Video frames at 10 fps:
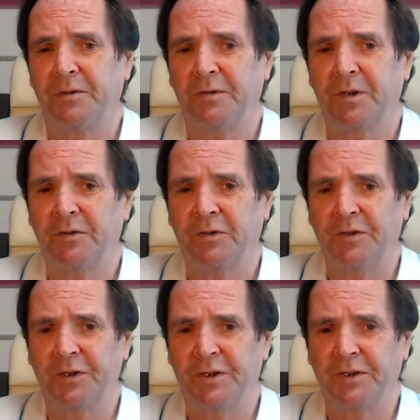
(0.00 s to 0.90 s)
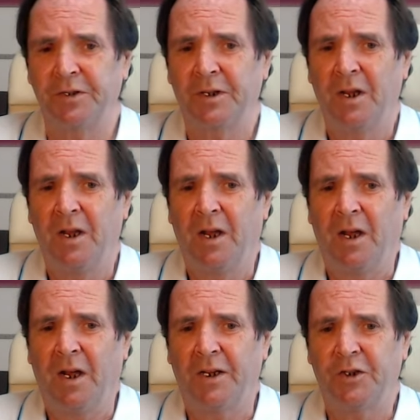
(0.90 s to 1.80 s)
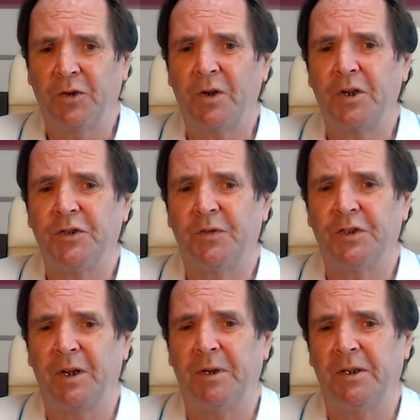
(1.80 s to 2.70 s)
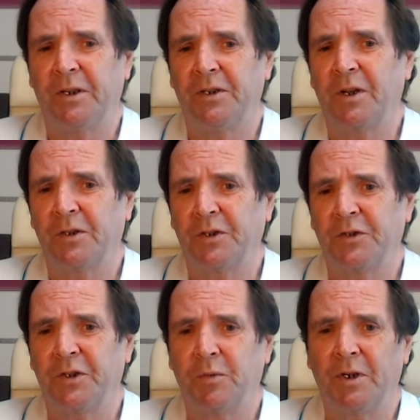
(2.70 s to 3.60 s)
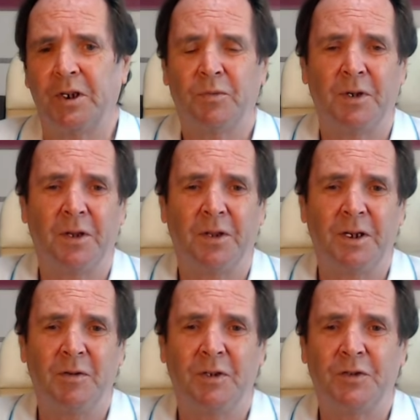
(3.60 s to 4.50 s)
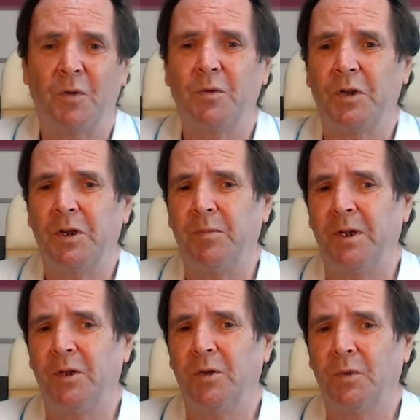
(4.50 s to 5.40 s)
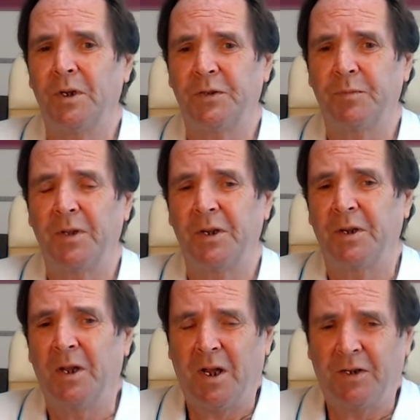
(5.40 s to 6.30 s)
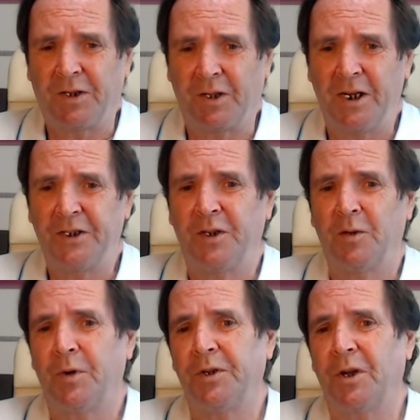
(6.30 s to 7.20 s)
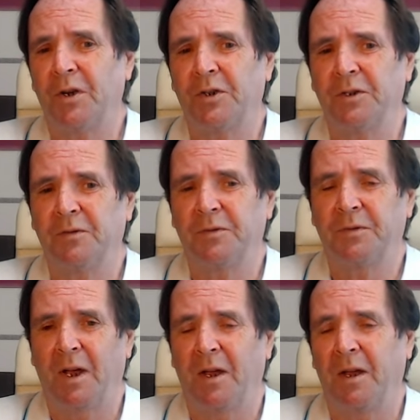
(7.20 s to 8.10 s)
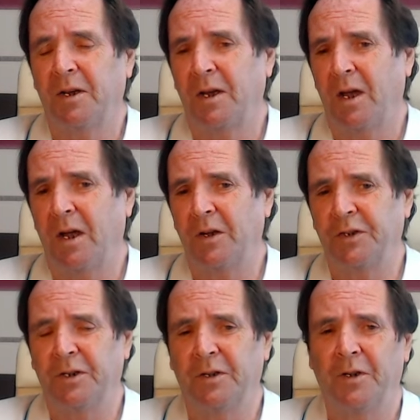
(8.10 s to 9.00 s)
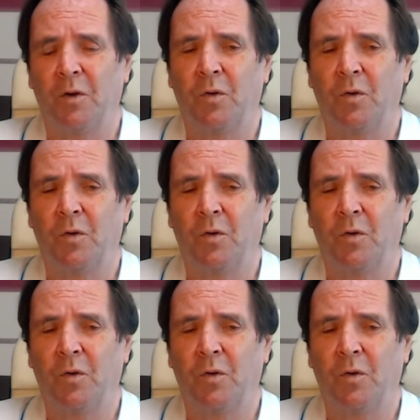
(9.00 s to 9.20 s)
And the shortage of semiconductors in 2023 has already been noticed by the delays in the production of cars and other